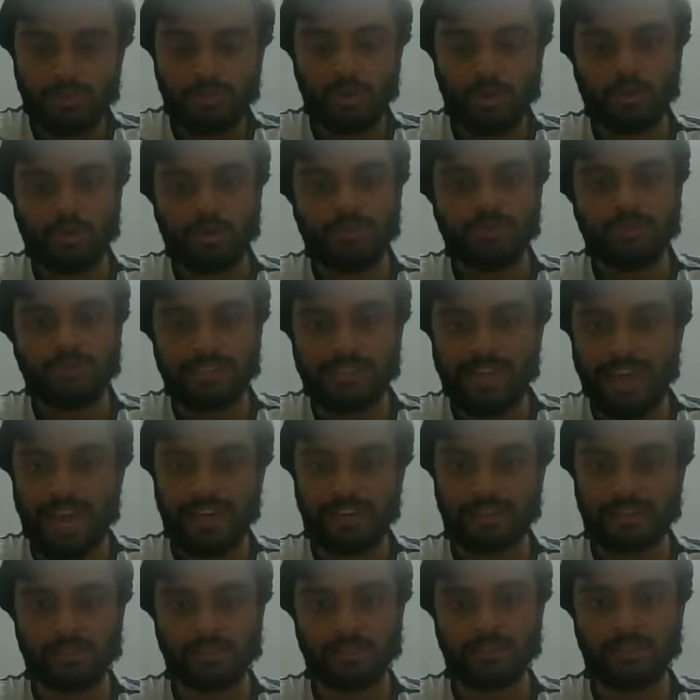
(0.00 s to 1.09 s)
sort of
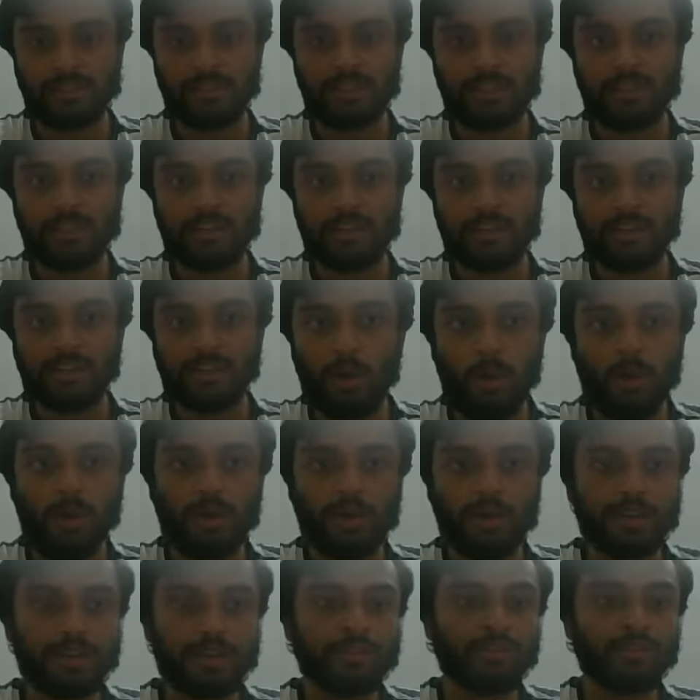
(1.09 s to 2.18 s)
tax in
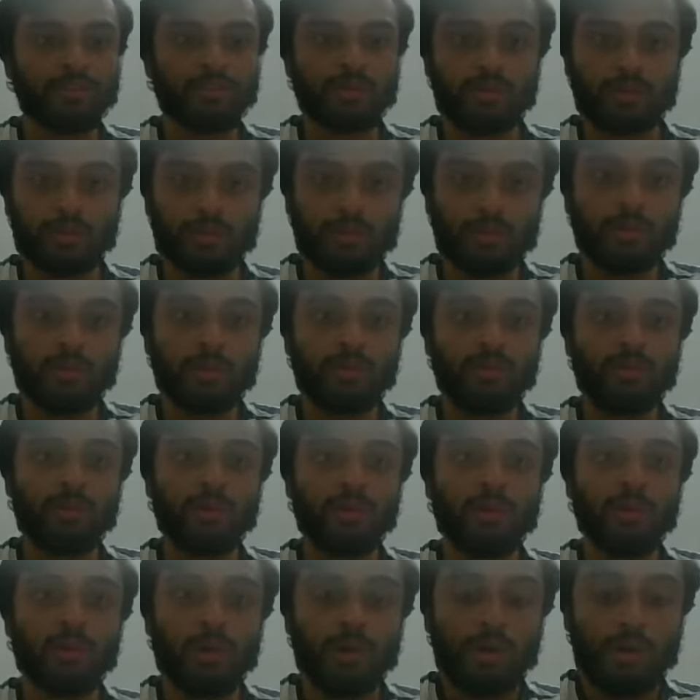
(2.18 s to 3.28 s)
order to
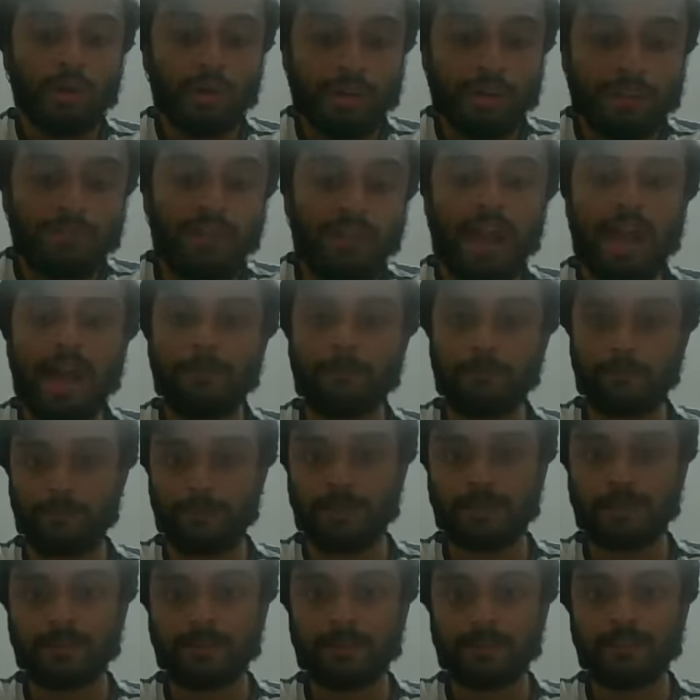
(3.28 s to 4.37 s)
revamp
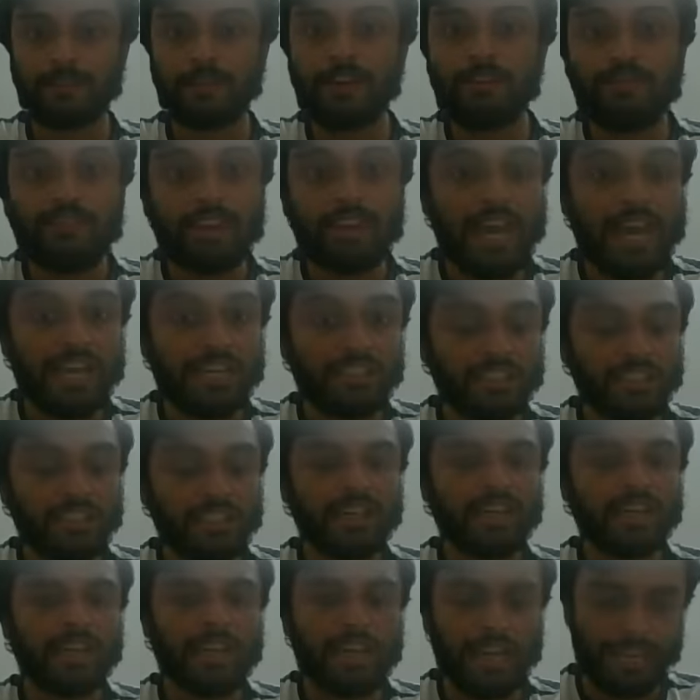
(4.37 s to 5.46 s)
the financial
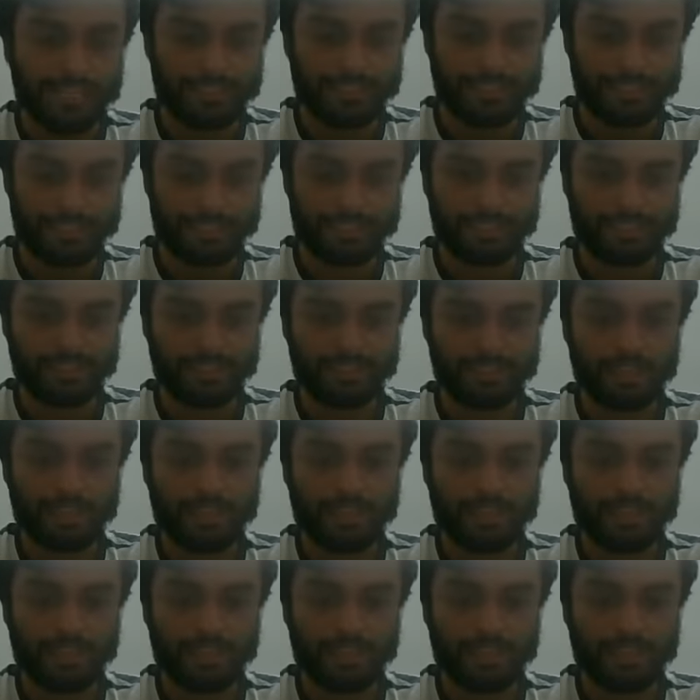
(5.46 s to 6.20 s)
crisis.